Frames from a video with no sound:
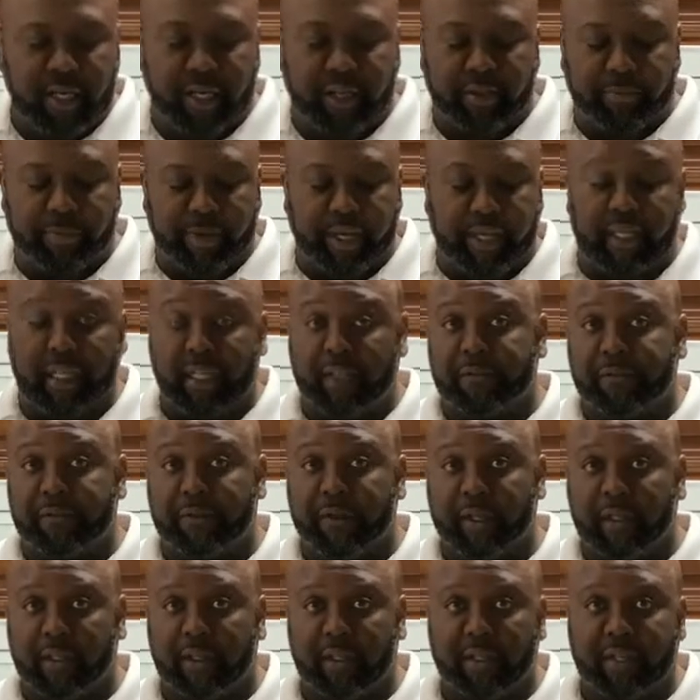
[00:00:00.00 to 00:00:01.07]
Bay leaf for
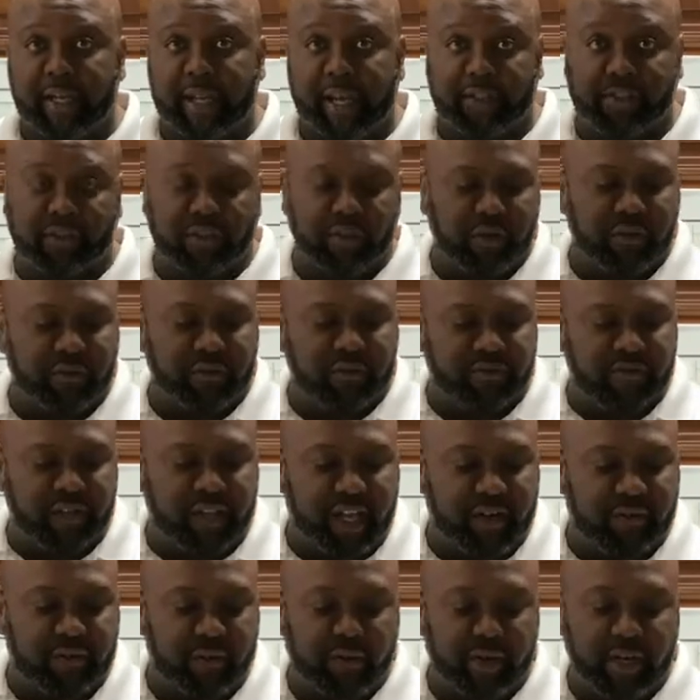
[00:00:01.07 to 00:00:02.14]
the extra little
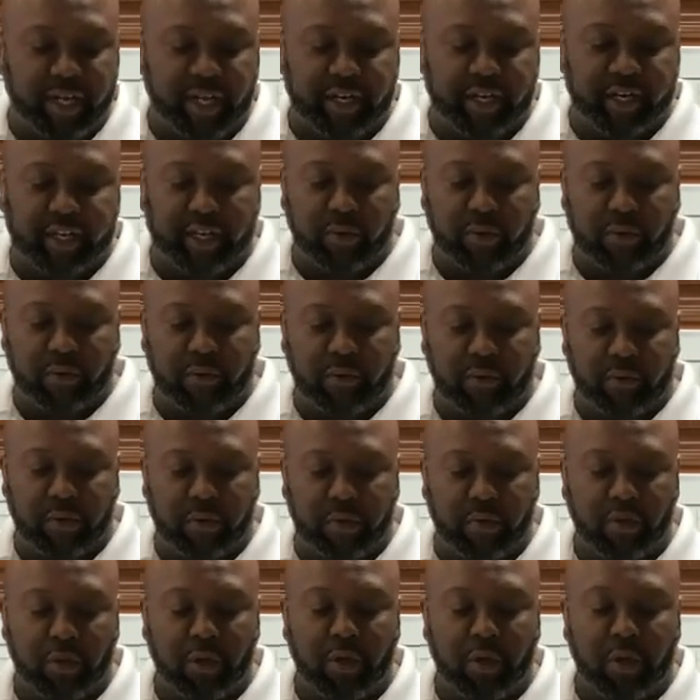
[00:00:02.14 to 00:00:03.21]
flavor, and then
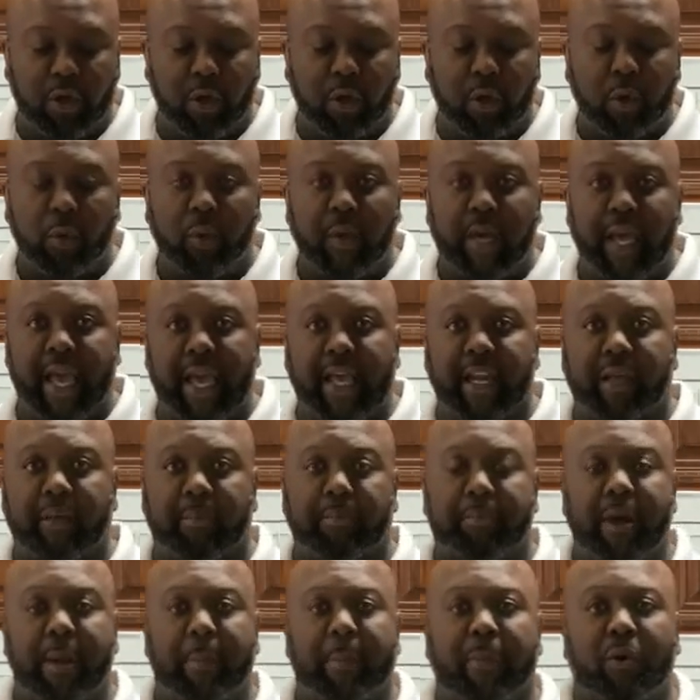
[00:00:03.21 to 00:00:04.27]
we add in
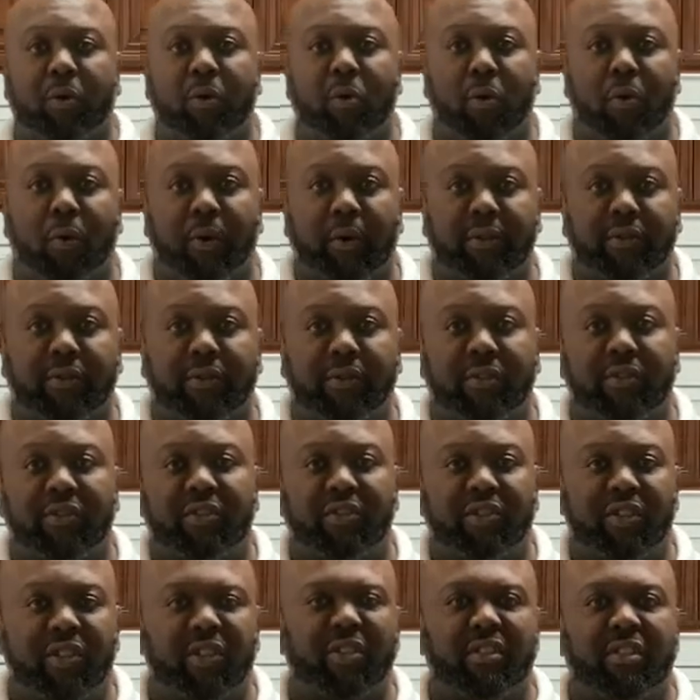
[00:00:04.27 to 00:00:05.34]
peppercorns
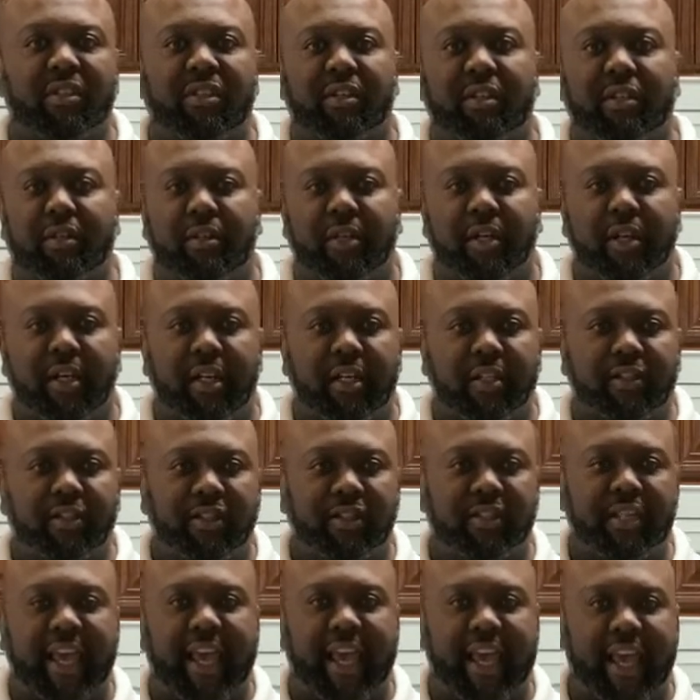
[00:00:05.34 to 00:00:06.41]
just to
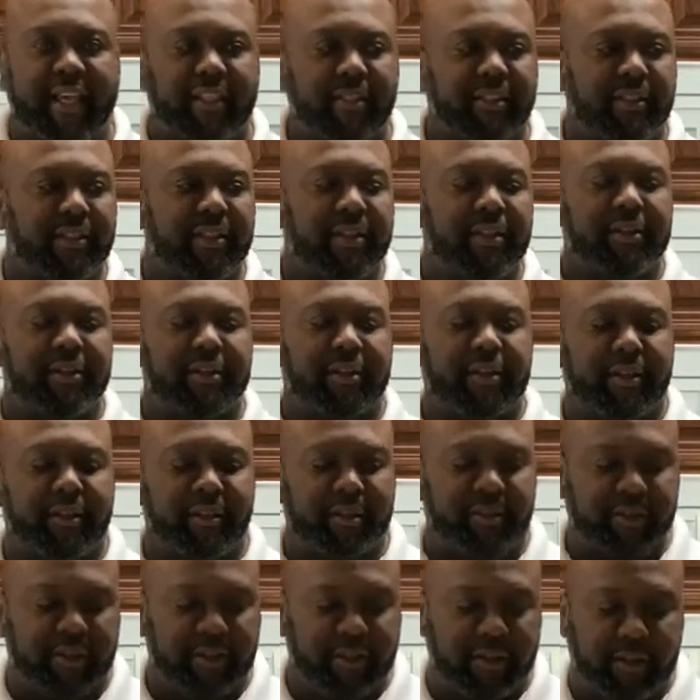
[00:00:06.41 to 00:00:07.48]
add to
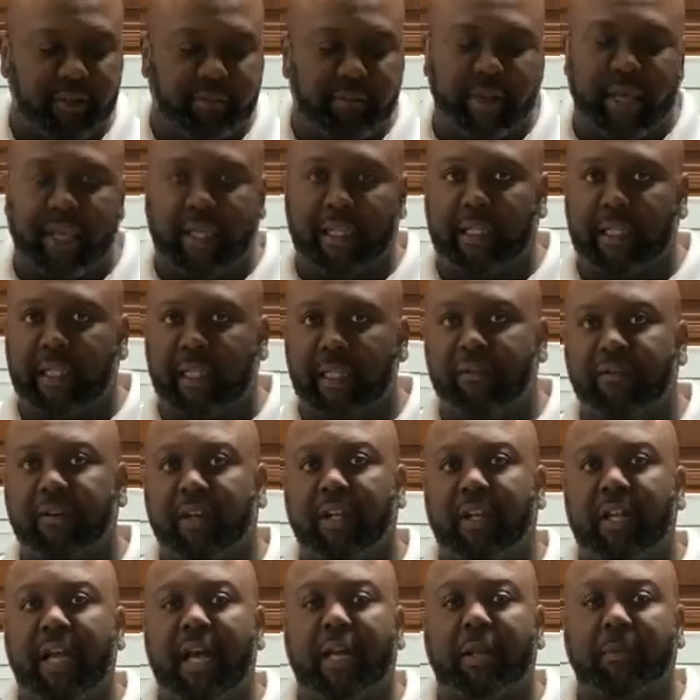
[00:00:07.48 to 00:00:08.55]
the bay leaf and
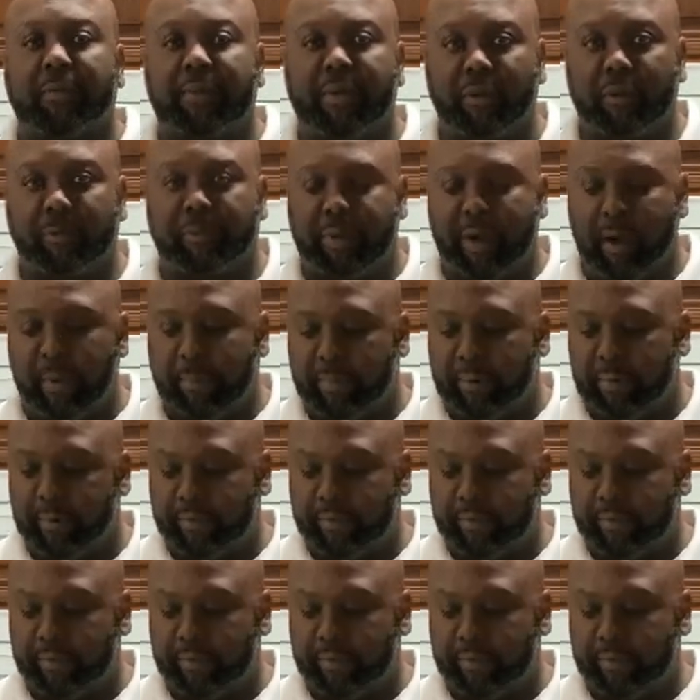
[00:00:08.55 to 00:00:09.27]
jalapeno pepper.